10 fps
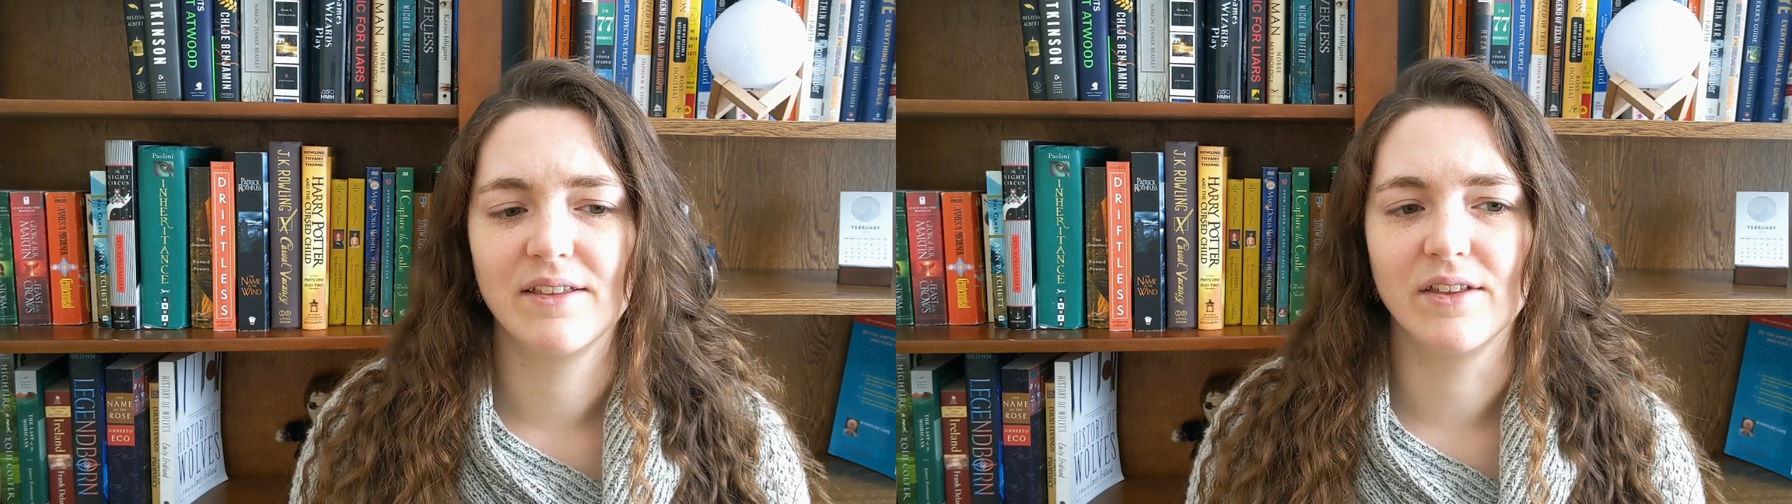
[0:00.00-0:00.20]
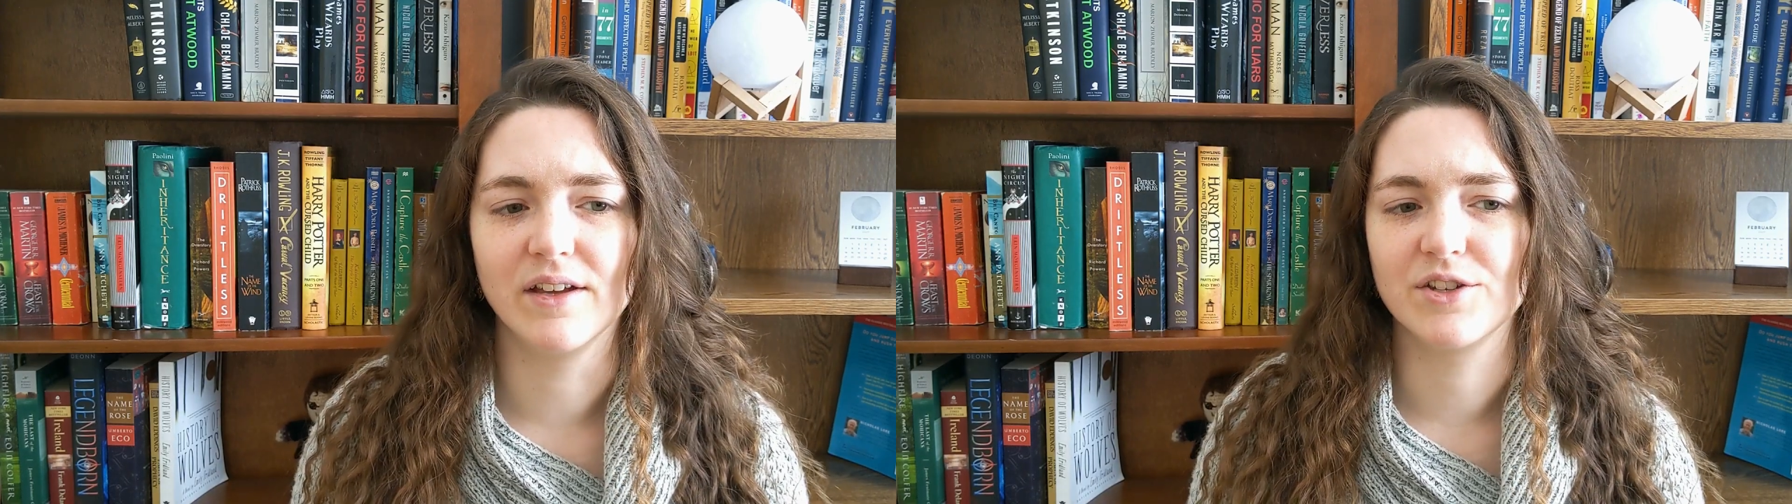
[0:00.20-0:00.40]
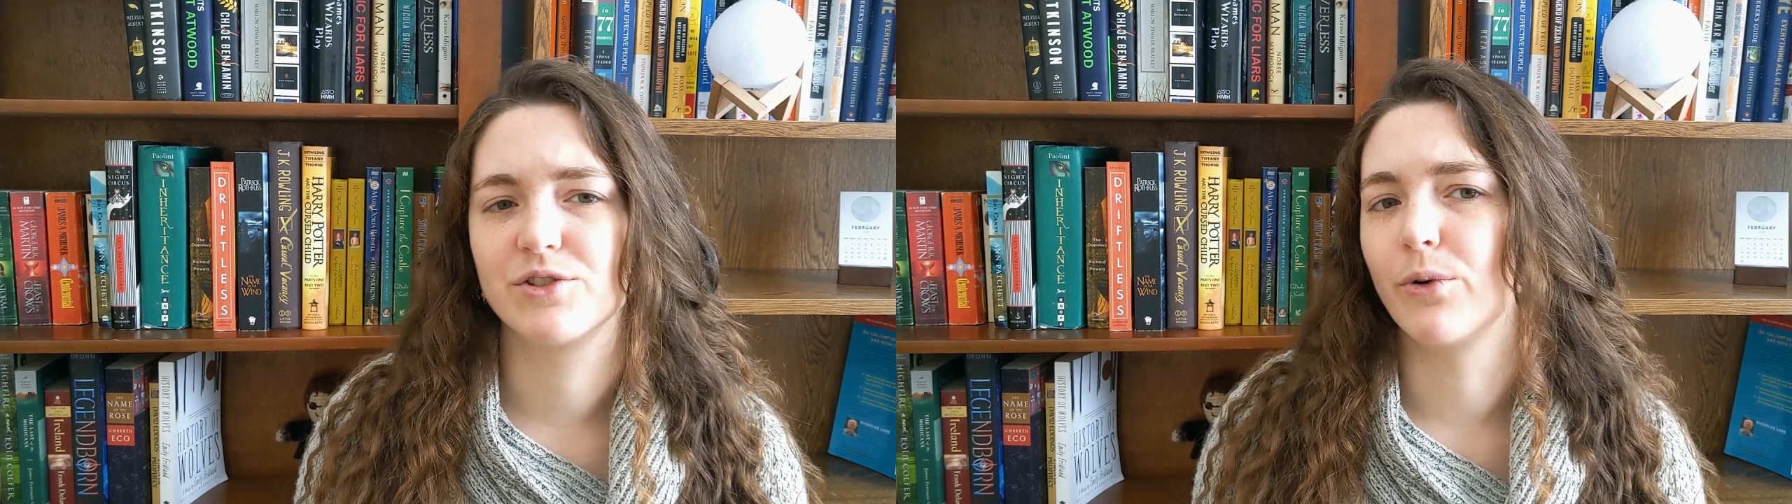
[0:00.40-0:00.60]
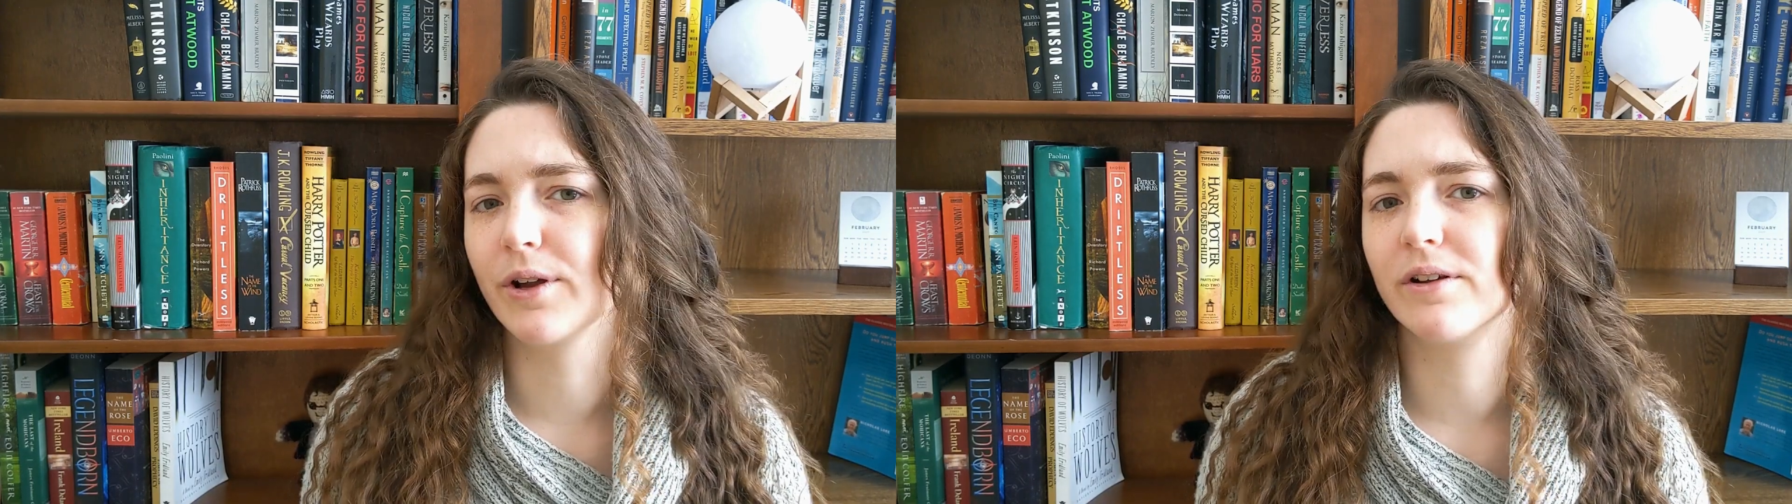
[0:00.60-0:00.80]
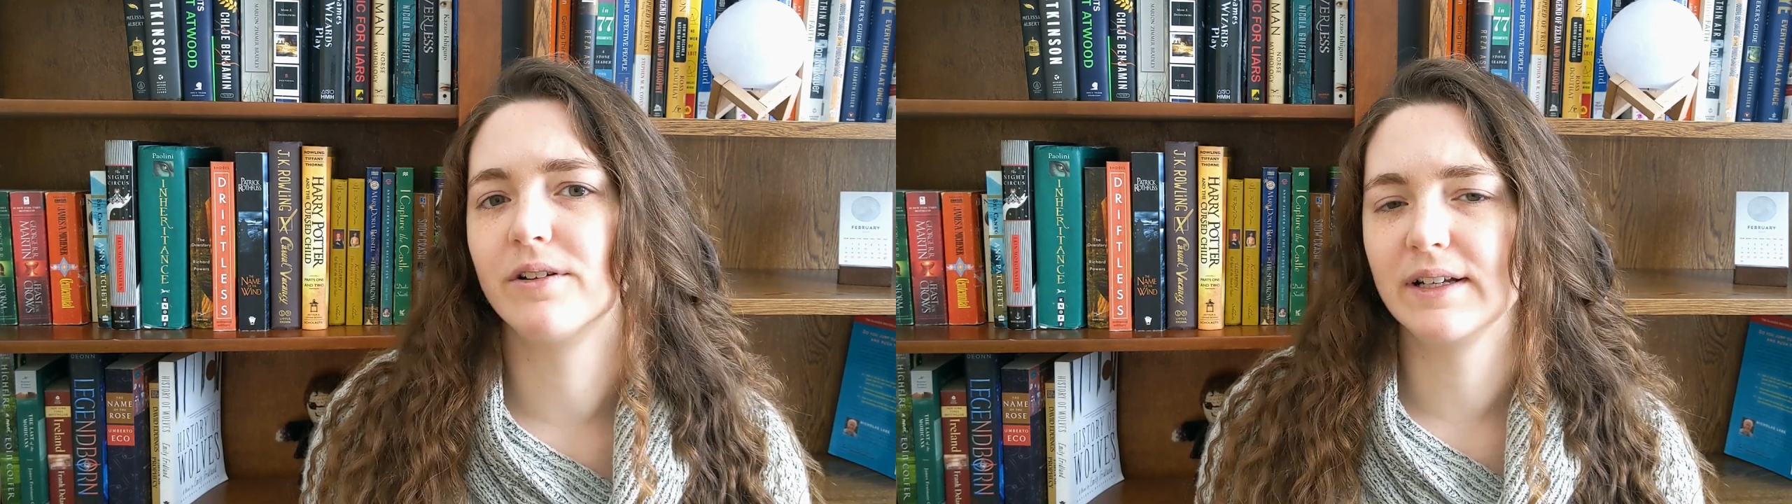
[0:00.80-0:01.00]
the
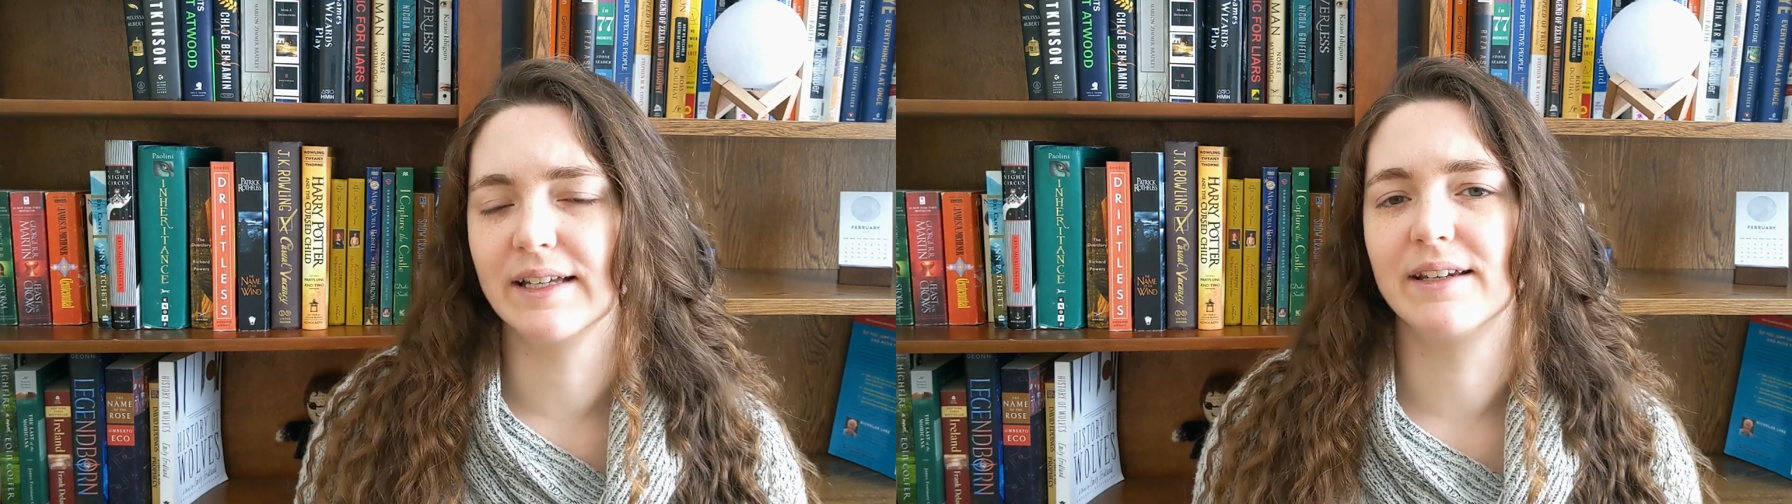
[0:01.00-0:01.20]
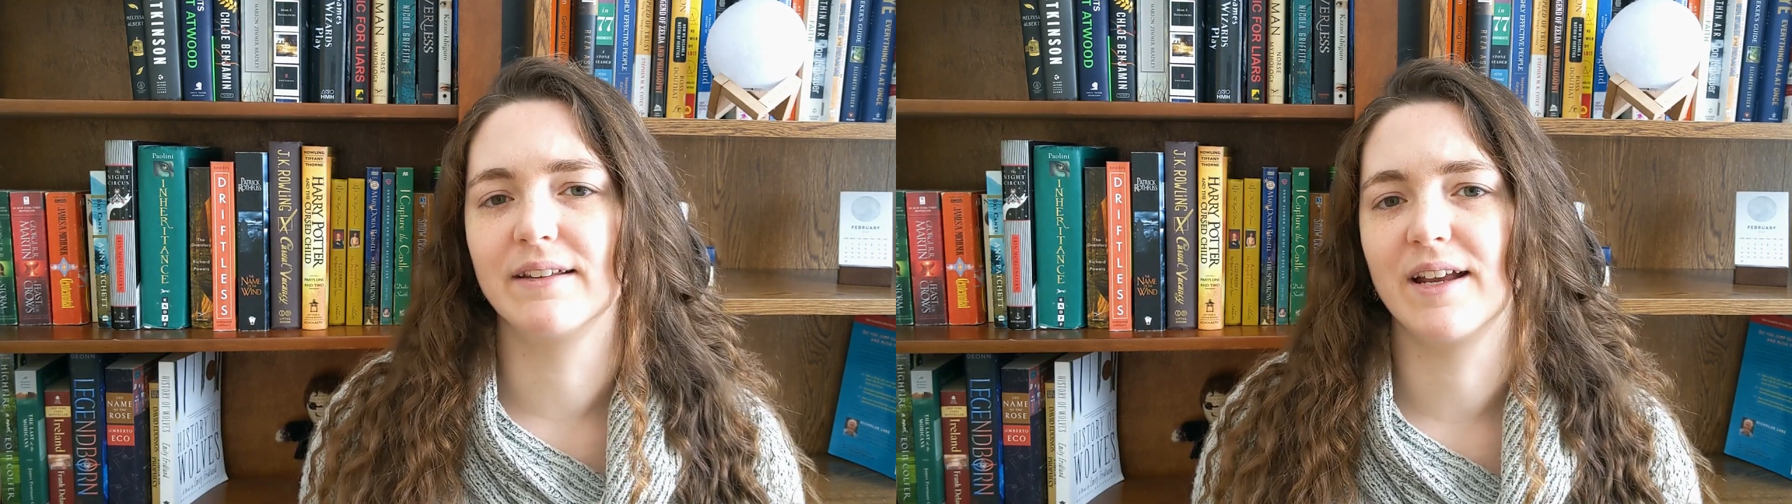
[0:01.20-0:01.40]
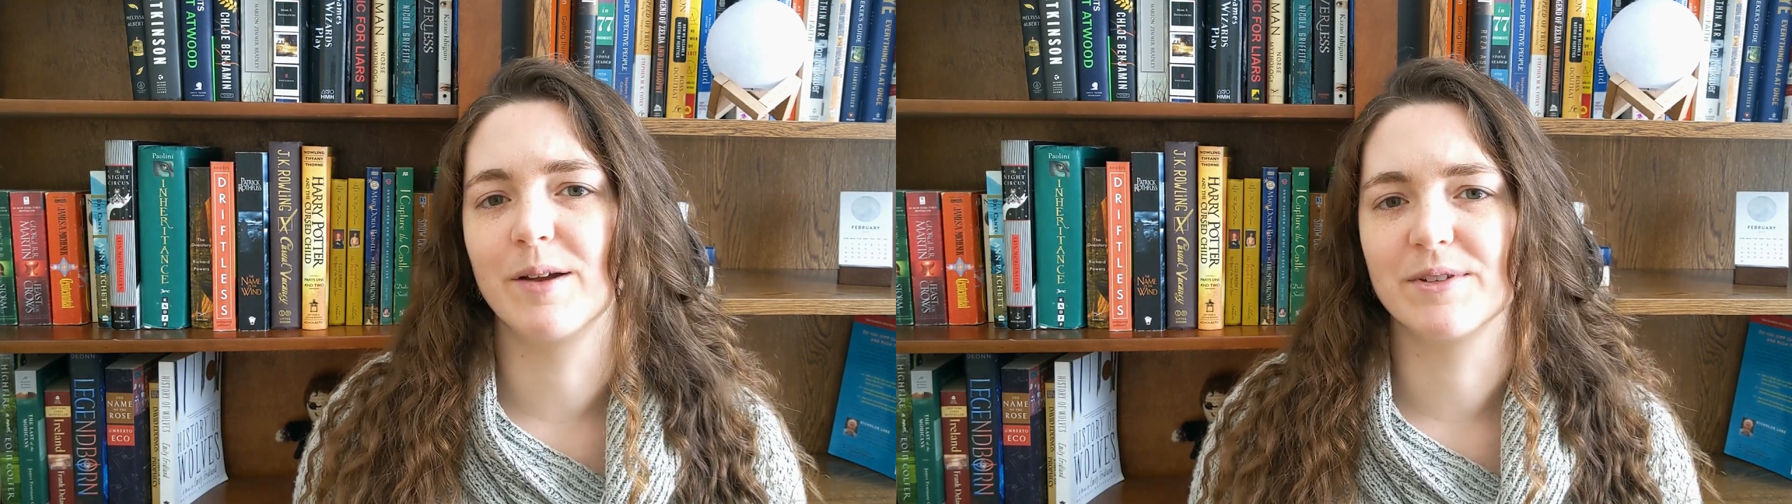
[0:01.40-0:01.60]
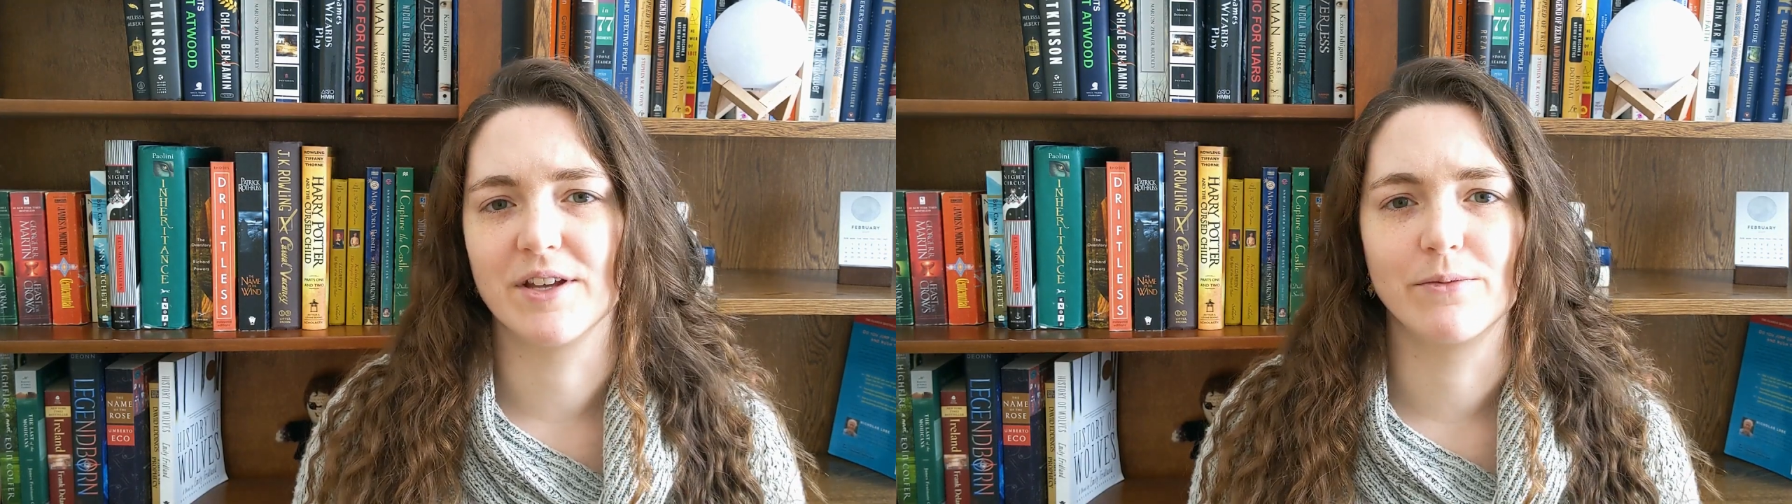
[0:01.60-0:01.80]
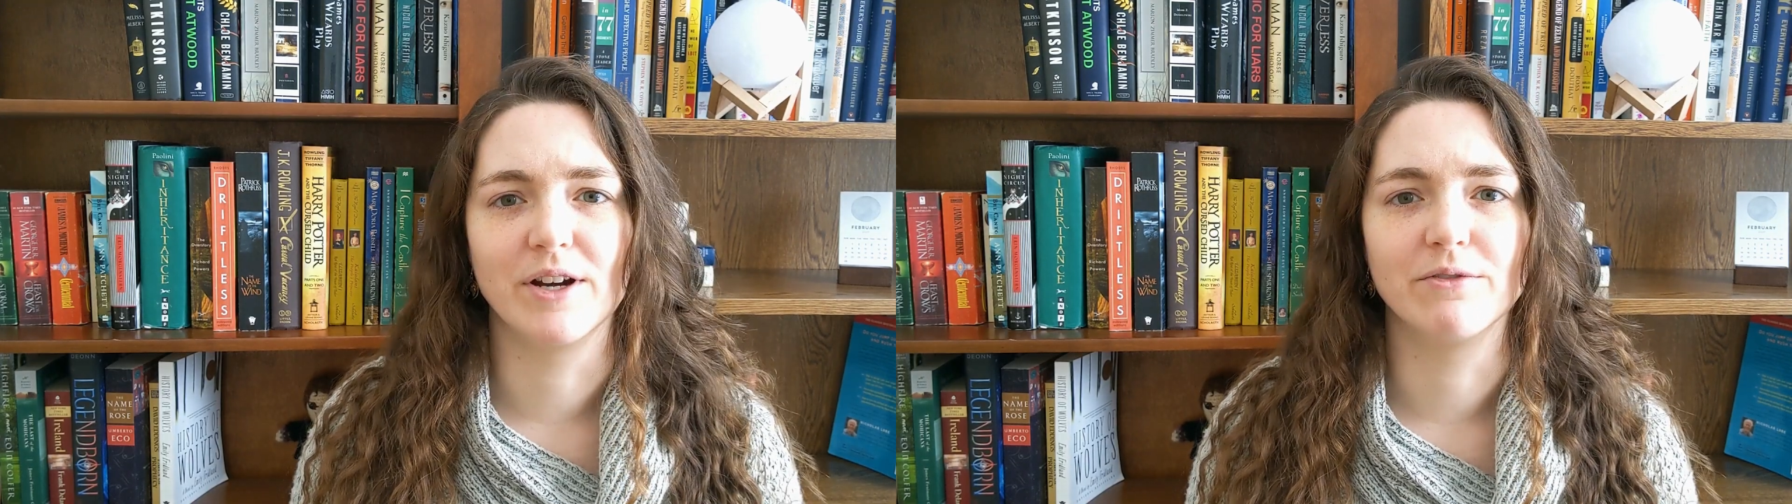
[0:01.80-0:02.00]
soil in the Amazon